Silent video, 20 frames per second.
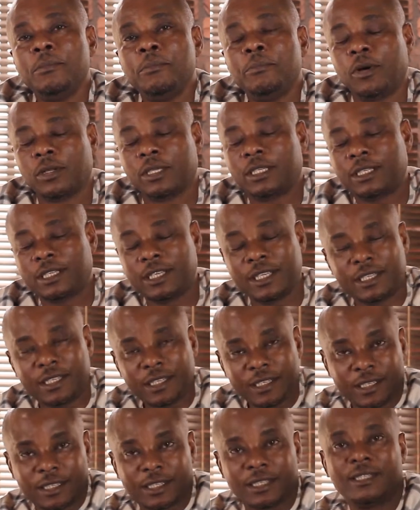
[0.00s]
But
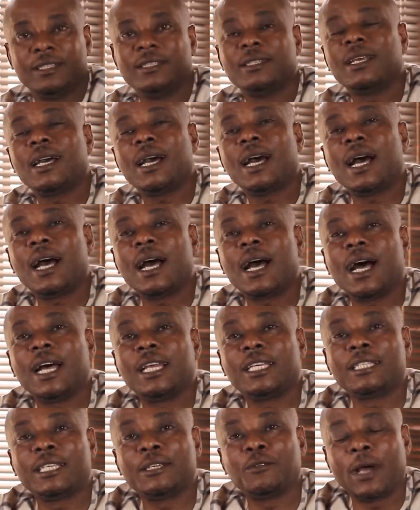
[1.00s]
citizen,
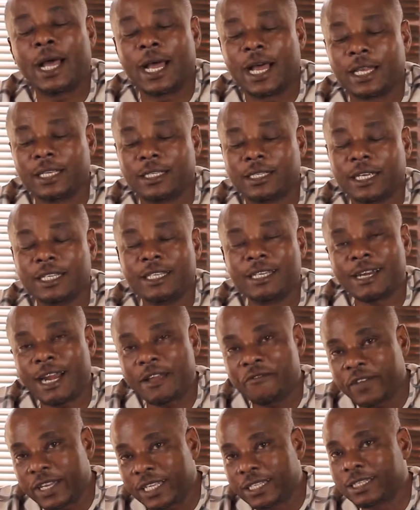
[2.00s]
as a
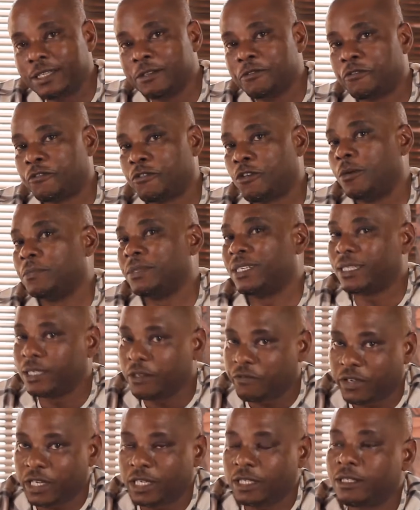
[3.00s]
derivative from
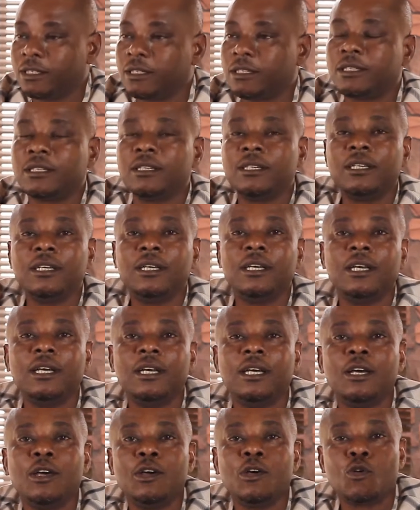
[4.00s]
civis,
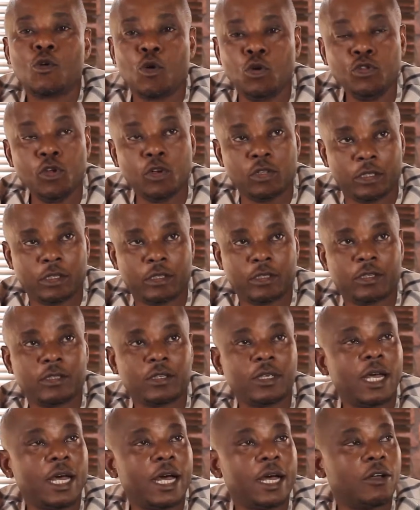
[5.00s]

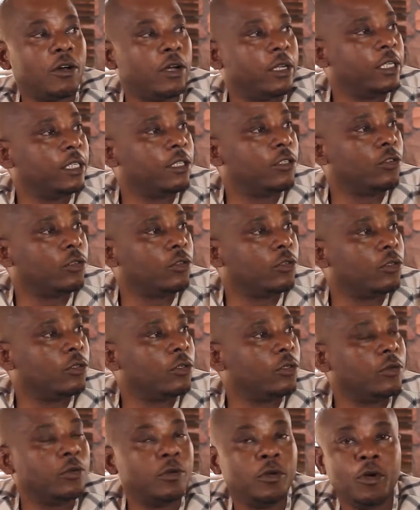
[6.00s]
connotes, according
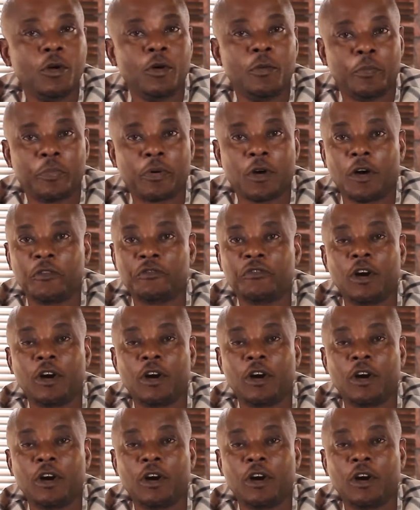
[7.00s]
to Prof.